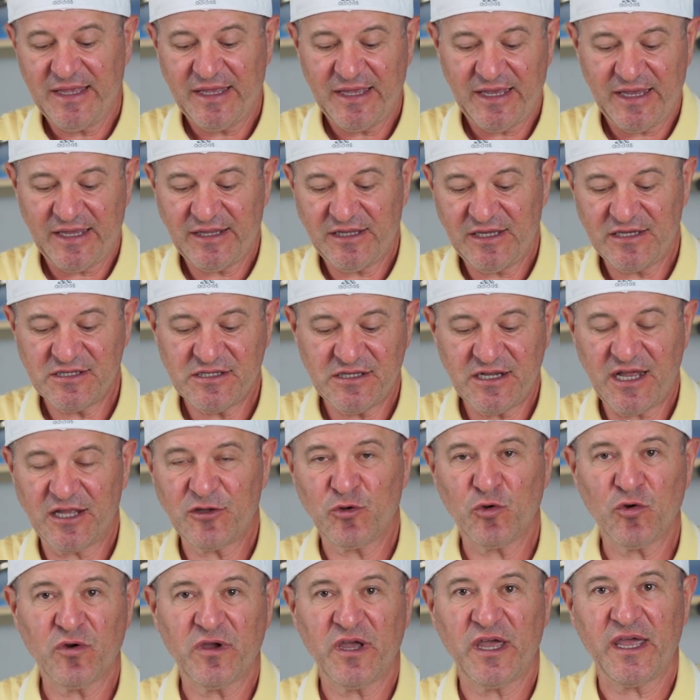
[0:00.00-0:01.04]
and it's not
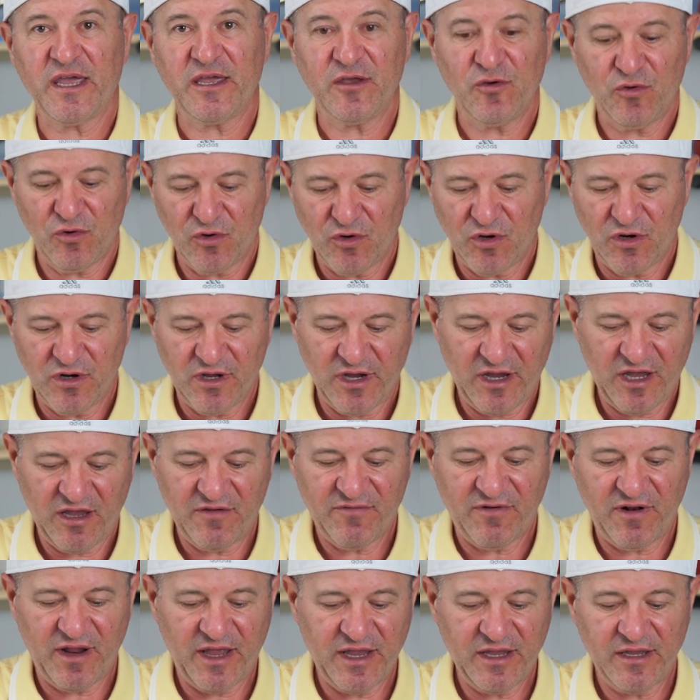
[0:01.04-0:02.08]
okay. You're gonna
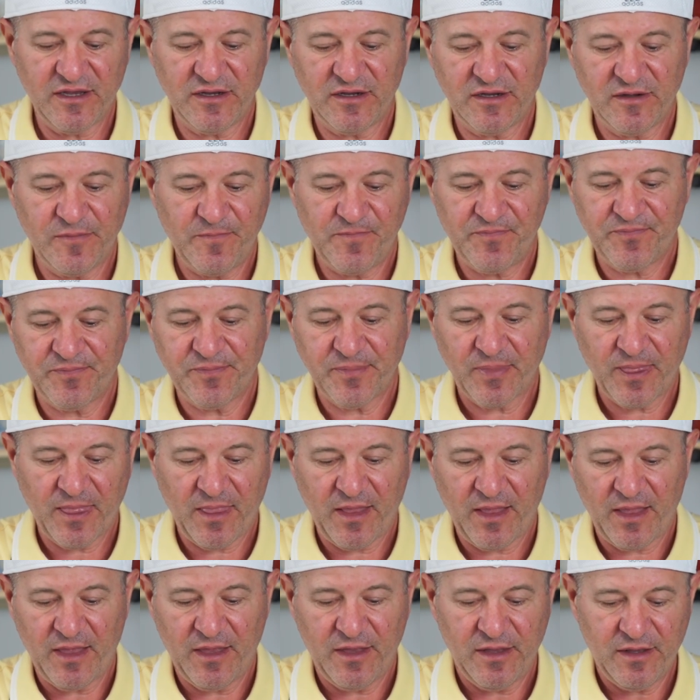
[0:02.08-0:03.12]
have like
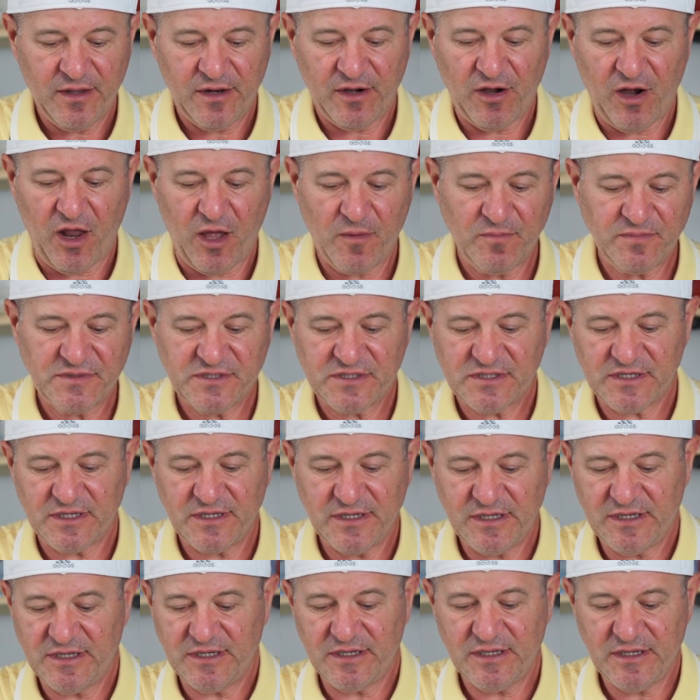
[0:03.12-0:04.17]
lumps,
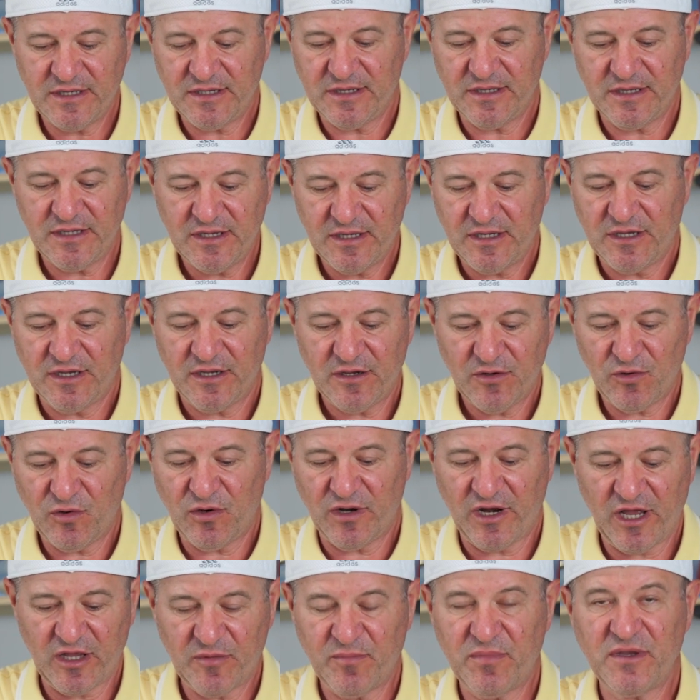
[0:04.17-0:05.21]
will
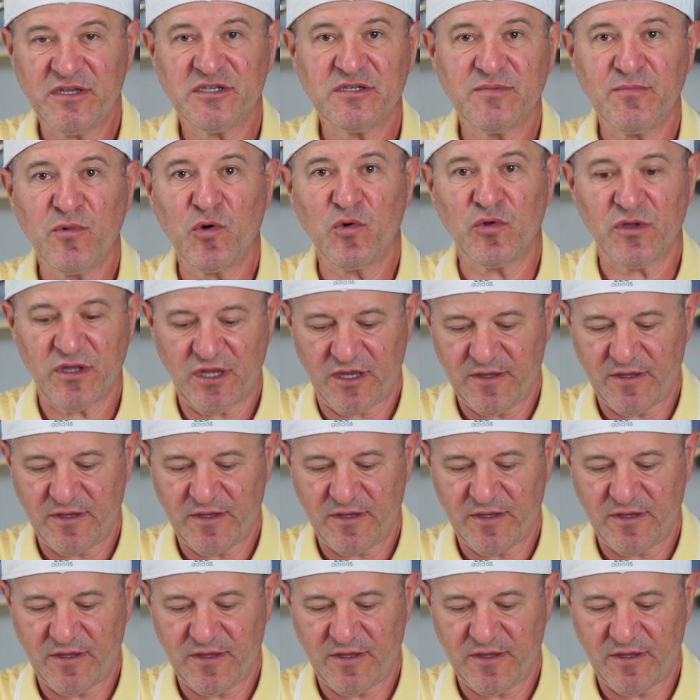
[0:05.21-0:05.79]
not be smooth.